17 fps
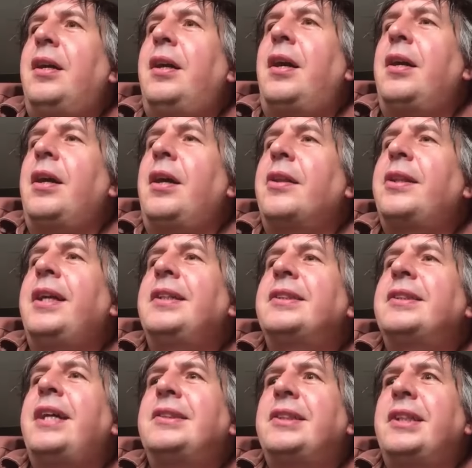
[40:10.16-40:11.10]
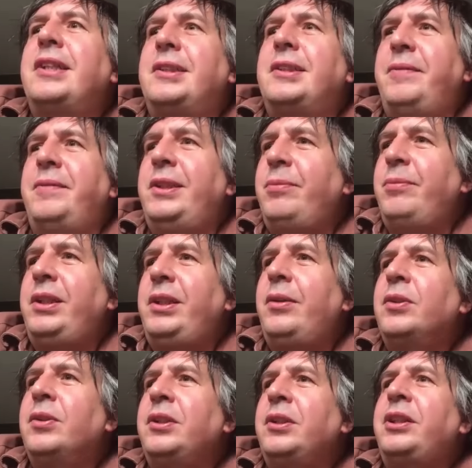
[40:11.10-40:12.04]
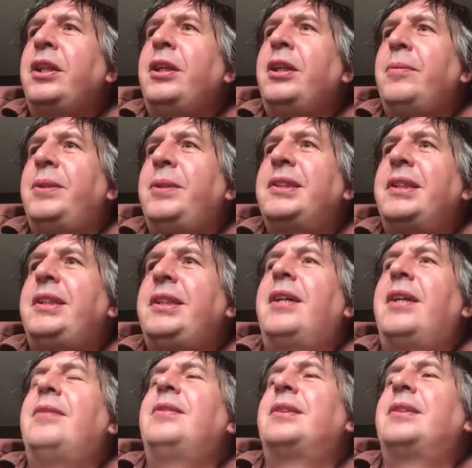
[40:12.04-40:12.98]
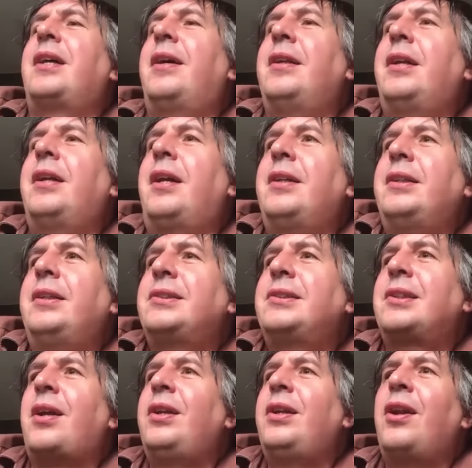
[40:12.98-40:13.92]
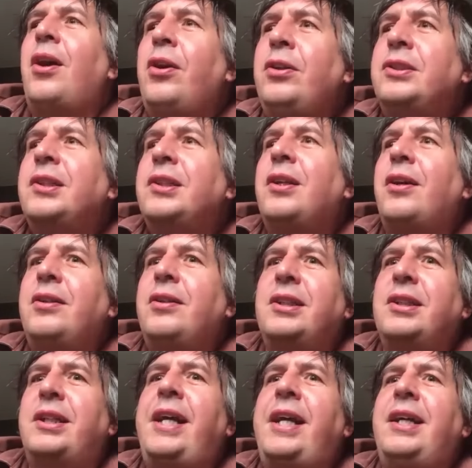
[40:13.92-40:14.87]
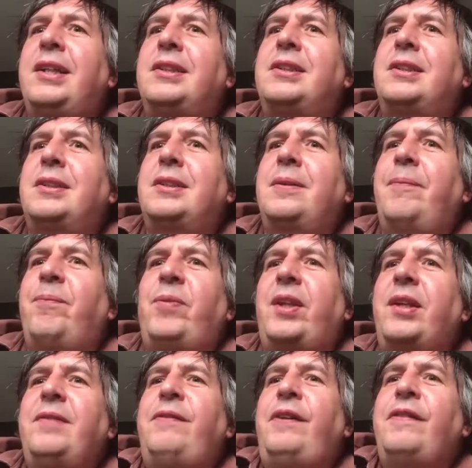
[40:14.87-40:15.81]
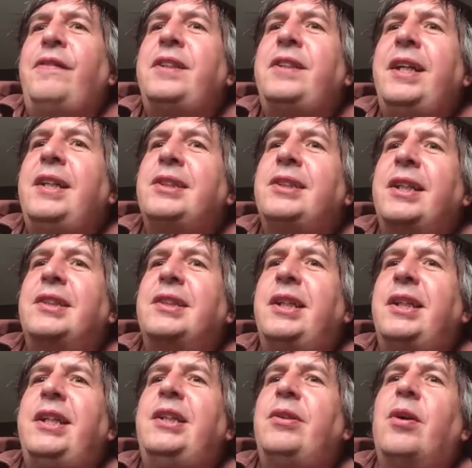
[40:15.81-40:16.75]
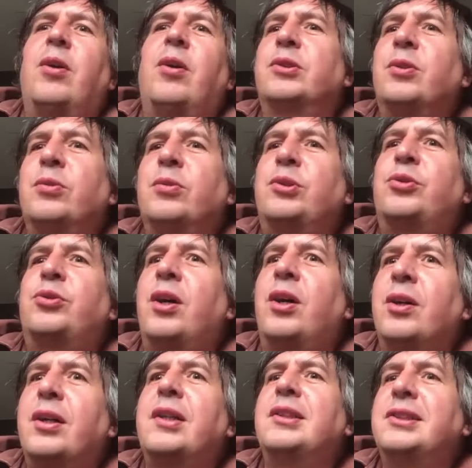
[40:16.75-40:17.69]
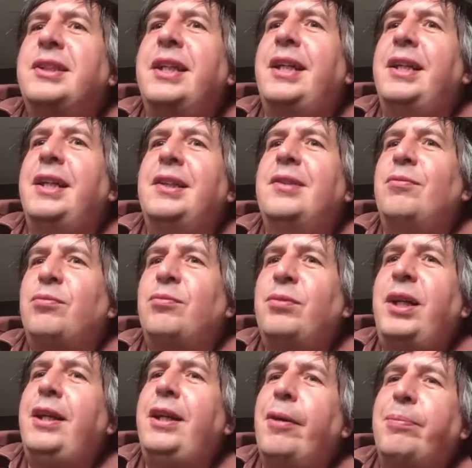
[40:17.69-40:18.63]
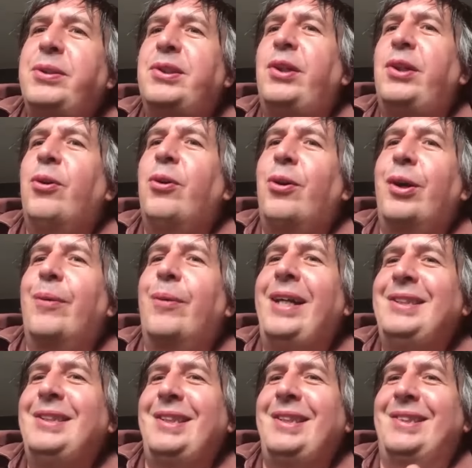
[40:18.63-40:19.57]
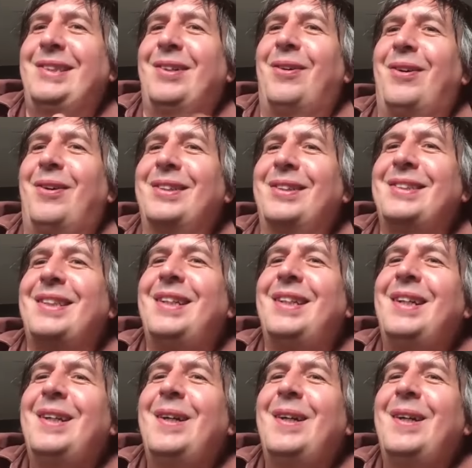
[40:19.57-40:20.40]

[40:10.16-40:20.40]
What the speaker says: I think Ted said to me, "Were you on the tube?" He said, "Yeah." And it's like loads and loads of kids, 15, 16-year-olds, all drunk and singing really obscure Oasis songs.